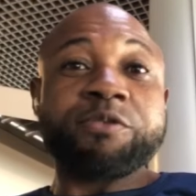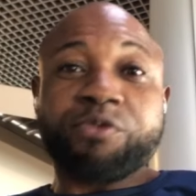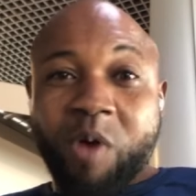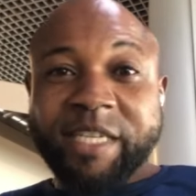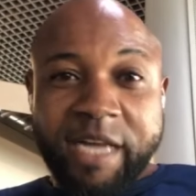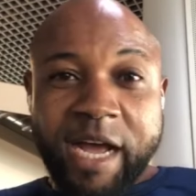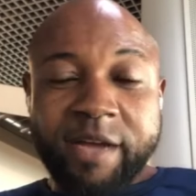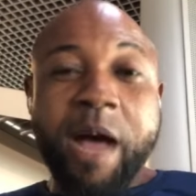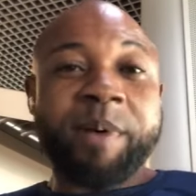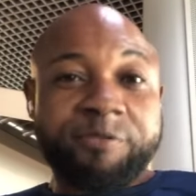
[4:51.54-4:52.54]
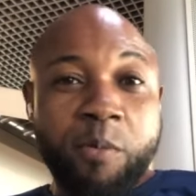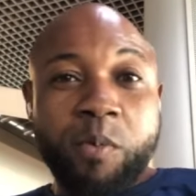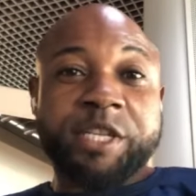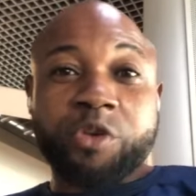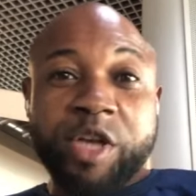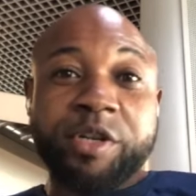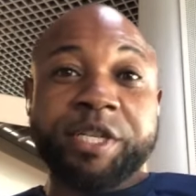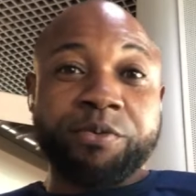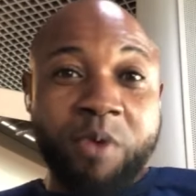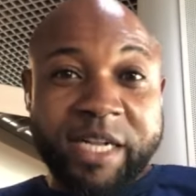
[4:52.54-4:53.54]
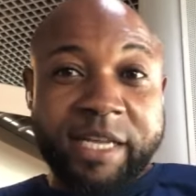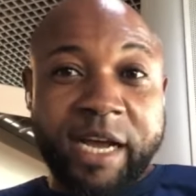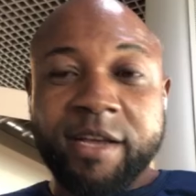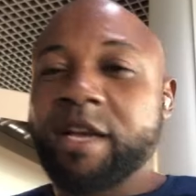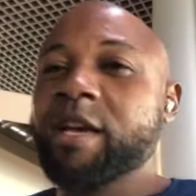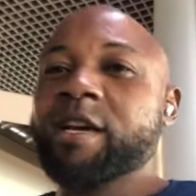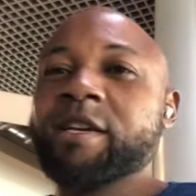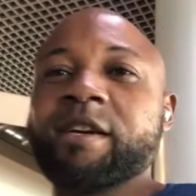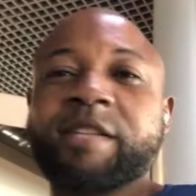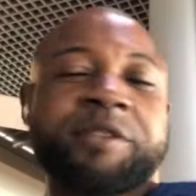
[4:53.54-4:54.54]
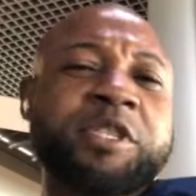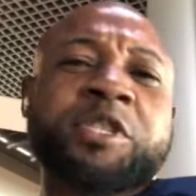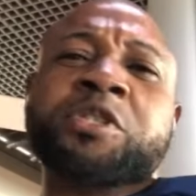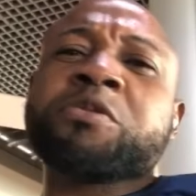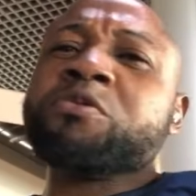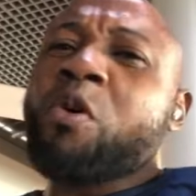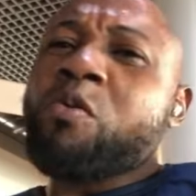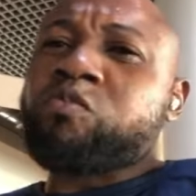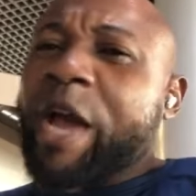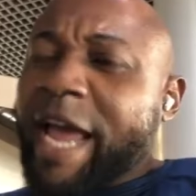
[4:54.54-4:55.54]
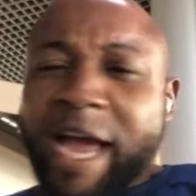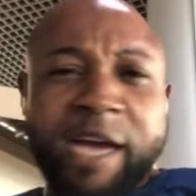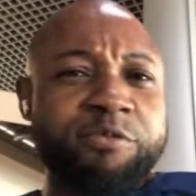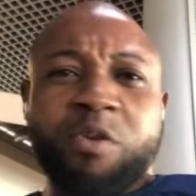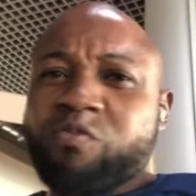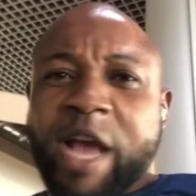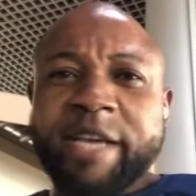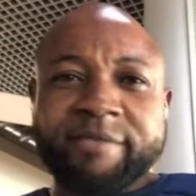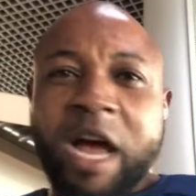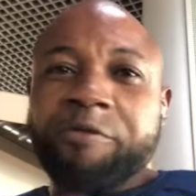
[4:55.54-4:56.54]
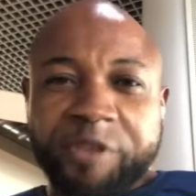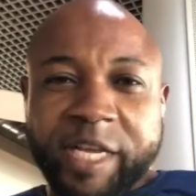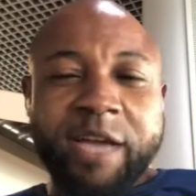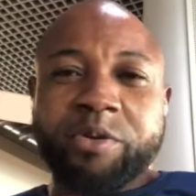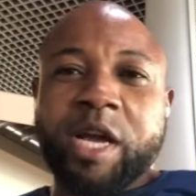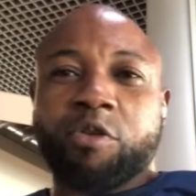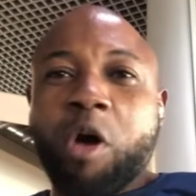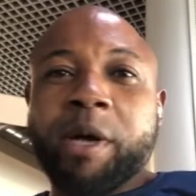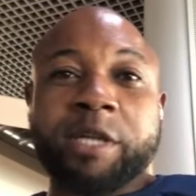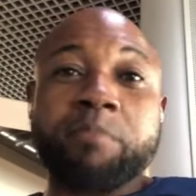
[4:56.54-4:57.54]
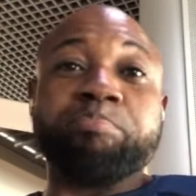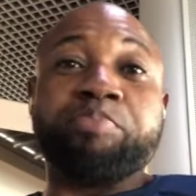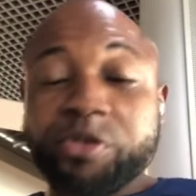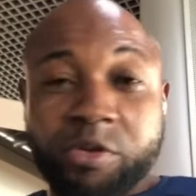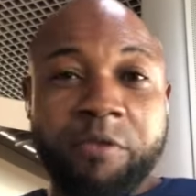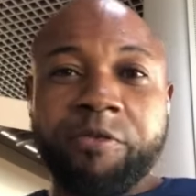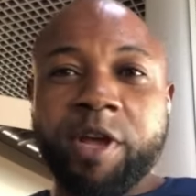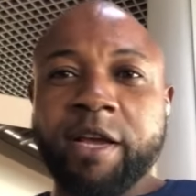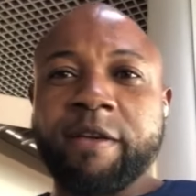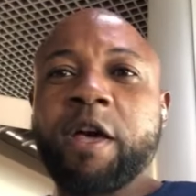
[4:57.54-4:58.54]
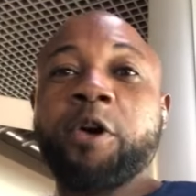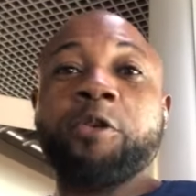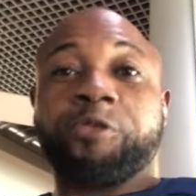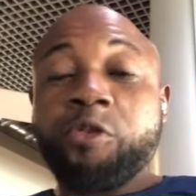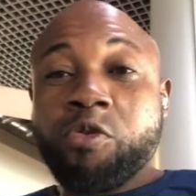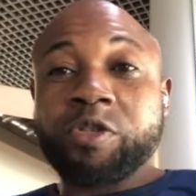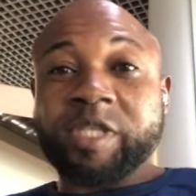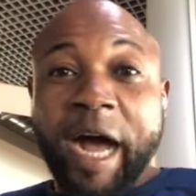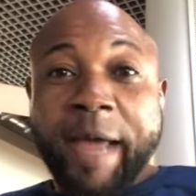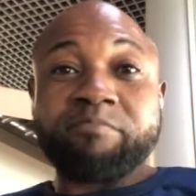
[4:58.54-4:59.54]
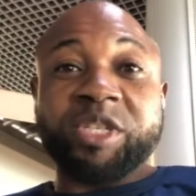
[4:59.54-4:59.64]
Rwanda, apart from what is going on in Rwanda, there is nowhere in Africa you can come out and boast of full-time